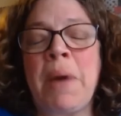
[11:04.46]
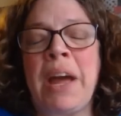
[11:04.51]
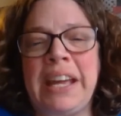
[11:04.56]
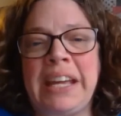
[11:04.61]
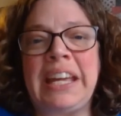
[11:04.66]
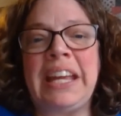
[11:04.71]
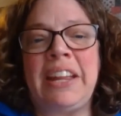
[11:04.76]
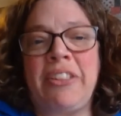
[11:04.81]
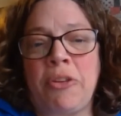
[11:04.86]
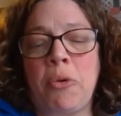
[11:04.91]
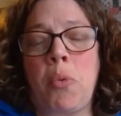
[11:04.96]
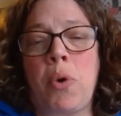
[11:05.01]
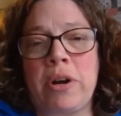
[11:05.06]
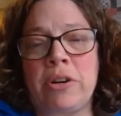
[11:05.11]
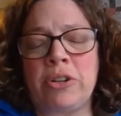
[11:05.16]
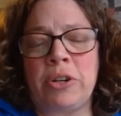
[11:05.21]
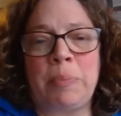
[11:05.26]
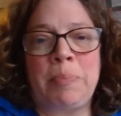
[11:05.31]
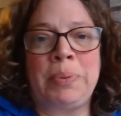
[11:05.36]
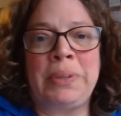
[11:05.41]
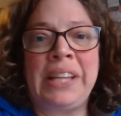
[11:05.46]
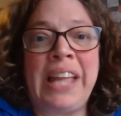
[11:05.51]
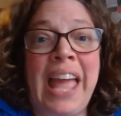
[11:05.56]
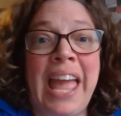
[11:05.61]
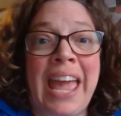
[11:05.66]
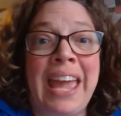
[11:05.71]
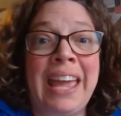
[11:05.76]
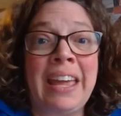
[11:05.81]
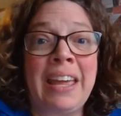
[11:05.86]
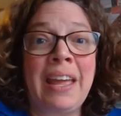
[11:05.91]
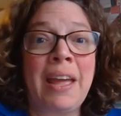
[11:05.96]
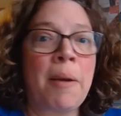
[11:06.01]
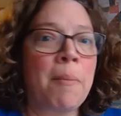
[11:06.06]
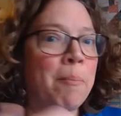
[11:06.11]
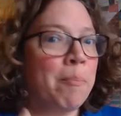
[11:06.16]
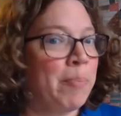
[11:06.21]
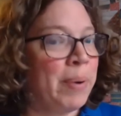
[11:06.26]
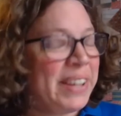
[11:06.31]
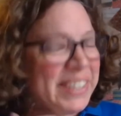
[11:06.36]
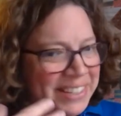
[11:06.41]
might get in the water to play,
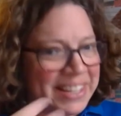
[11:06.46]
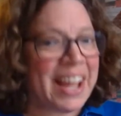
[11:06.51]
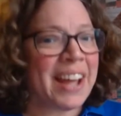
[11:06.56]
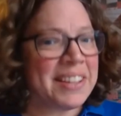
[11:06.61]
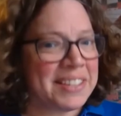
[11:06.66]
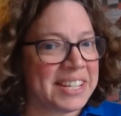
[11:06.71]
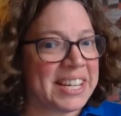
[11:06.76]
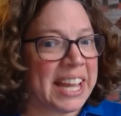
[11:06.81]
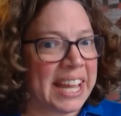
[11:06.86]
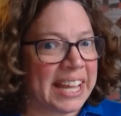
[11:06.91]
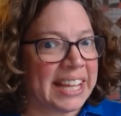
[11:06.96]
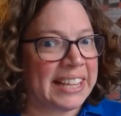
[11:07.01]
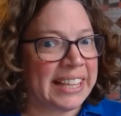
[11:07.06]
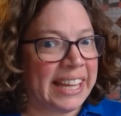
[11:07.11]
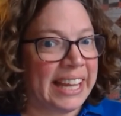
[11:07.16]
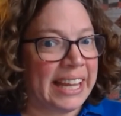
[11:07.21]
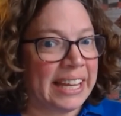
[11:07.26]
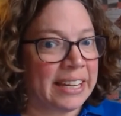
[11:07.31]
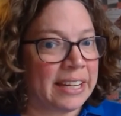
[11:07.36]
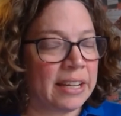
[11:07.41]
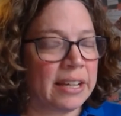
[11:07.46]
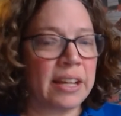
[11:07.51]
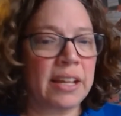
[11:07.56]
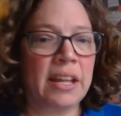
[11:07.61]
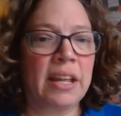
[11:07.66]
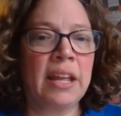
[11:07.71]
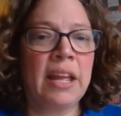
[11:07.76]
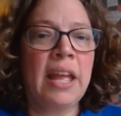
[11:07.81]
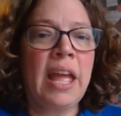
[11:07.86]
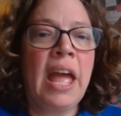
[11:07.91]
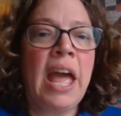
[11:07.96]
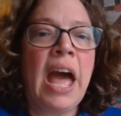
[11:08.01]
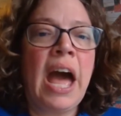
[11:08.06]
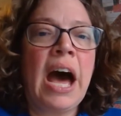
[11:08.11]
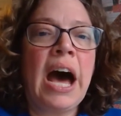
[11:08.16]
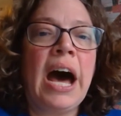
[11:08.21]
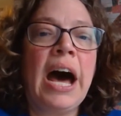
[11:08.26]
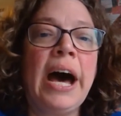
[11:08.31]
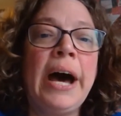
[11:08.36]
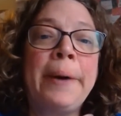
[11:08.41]
but not to get clean.
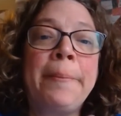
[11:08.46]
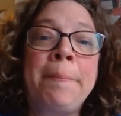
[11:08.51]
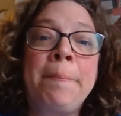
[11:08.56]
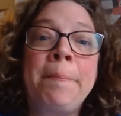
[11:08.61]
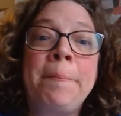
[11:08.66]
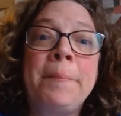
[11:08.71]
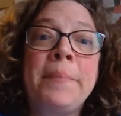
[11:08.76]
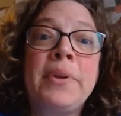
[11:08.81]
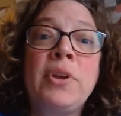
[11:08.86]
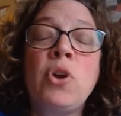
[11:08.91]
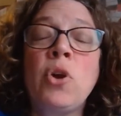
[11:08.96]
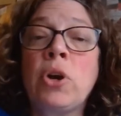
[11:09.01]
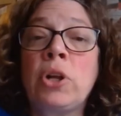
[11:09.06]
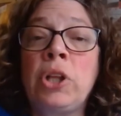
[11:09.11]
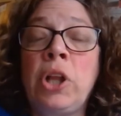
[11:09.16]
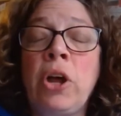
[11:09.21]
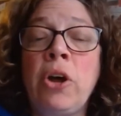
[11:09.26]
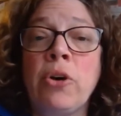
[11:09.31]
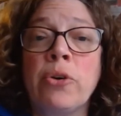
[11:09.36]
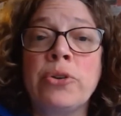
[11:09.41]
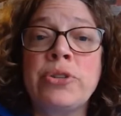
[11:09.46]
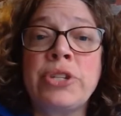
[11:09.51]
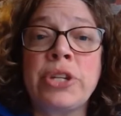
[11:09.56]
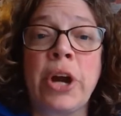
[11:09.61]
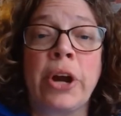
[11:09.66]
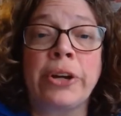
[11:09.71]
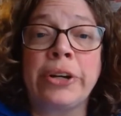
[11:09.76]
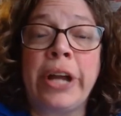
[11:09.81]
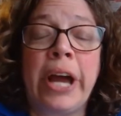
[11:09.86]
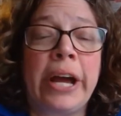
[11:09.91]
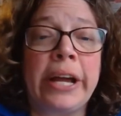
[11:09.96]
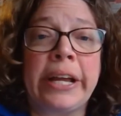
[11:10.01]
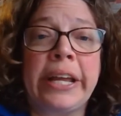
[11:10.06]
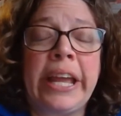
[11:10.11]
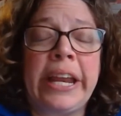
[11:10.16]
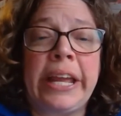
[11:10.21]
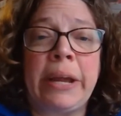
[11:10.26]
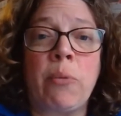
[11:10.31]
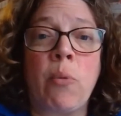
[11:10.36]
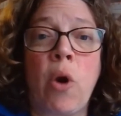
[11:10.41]
Your clothes are not
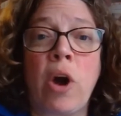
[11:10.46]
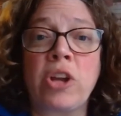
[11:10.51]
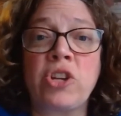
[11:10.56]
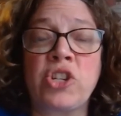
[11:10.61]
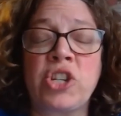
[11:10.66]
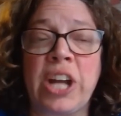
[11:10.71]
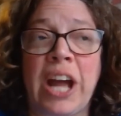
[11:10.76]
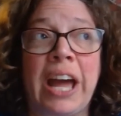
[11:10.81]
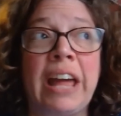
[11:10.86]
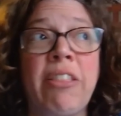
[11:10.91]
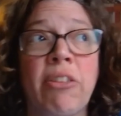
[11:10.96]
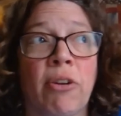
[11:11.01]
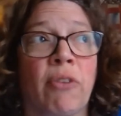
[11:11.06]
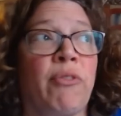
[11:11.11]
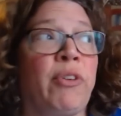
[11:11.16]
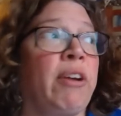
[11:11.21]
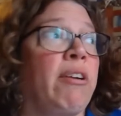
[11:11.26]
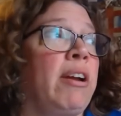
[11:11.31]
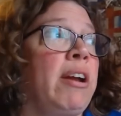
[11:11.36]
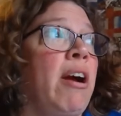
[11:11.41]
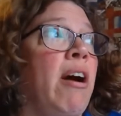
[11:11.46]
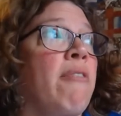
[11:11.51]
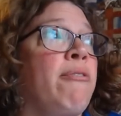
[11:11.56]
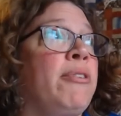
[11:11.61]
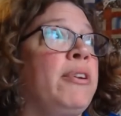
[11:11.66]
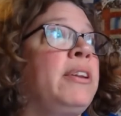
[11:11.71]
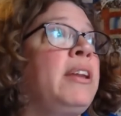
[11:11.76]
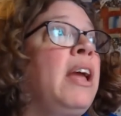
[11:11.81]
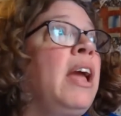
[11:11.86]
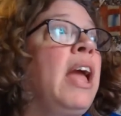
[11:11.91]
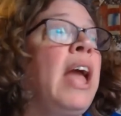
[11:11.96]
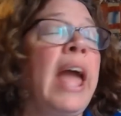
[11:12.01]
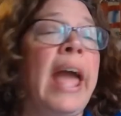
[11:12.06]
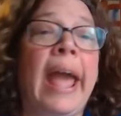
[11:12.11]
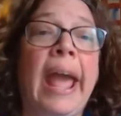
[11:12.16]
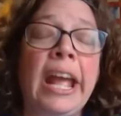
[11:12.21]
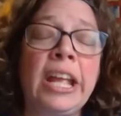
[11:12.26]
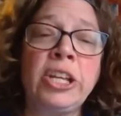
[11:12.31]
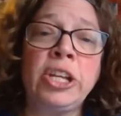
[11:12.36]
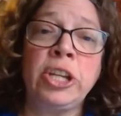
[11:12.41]
getting washed either very often.
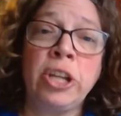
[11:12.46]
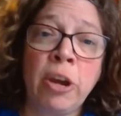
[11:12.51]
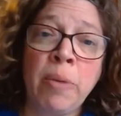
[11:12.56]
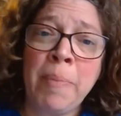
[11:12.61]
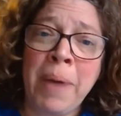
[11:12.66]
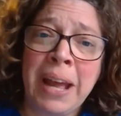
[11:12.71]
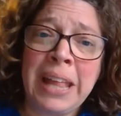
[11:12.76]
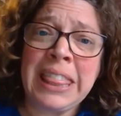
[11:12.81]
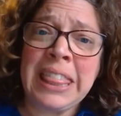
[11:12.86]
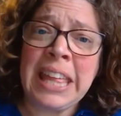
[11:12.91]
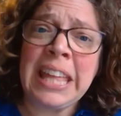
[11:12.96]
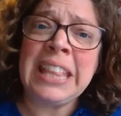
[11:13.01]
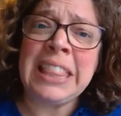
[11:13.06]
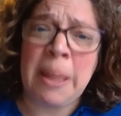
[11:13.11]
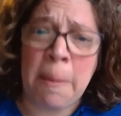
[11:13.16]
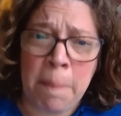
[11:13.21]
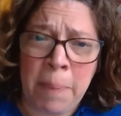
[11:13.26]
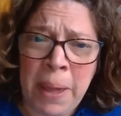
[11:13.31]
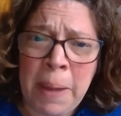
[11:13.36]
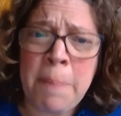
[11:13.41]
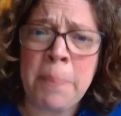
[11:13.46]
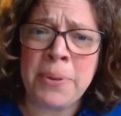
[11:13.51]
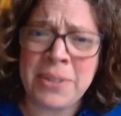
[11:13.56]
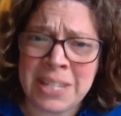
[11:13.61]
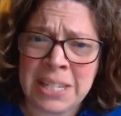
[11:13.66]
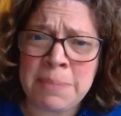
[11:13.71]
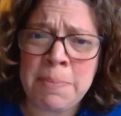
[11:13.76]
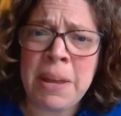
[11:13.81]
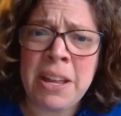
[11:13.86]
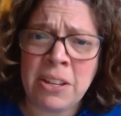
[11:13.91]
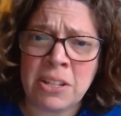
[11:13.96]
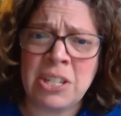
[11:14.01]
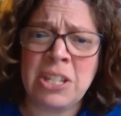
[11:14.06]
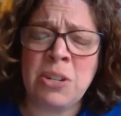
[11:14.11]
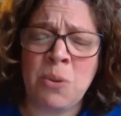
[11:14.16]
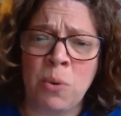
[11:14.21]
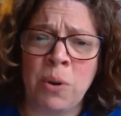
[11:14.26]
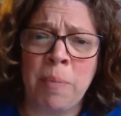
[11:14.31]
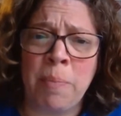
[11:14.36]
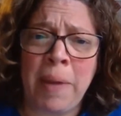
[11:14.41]
And you might think that people smelled
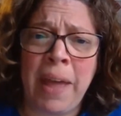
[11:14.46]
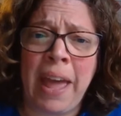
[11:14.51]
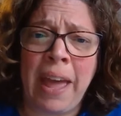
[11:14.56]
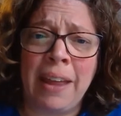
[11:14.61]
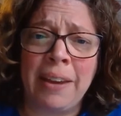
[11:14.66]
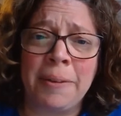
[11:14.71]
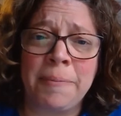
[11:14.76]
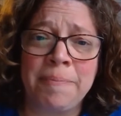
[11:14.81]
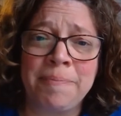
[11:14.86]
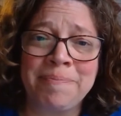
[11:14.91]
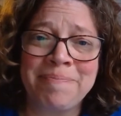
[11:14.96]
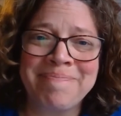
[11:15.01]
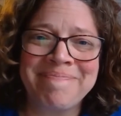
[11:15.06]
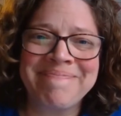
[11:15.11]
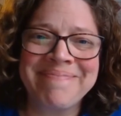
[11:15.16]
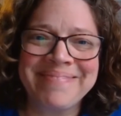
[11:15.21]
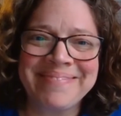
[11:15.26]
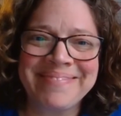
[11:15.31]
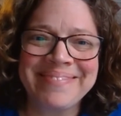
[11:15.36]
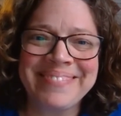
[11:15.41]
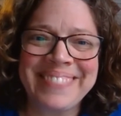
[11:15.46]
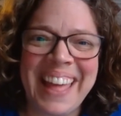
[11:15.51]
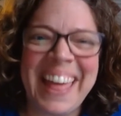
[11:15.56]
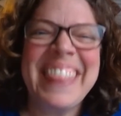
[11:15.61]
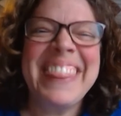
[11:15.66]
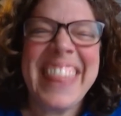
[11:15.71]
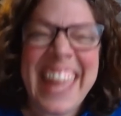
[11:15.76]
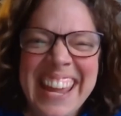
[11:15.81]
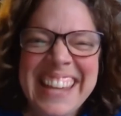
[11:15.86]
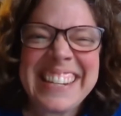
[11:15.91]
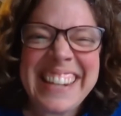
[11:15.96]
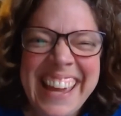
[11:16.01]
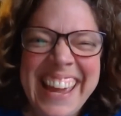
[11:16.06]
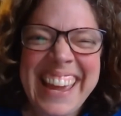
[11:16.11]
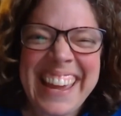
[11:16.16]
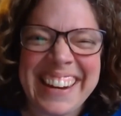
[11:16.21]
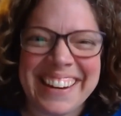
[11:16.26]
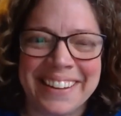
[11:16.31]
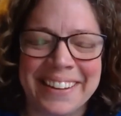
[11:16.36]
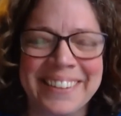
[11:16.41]
sort of bad.
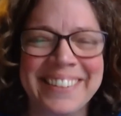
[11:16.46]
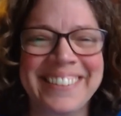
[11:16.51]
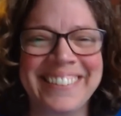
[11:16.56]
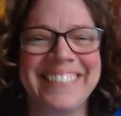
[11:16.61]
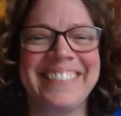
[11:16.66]
They did.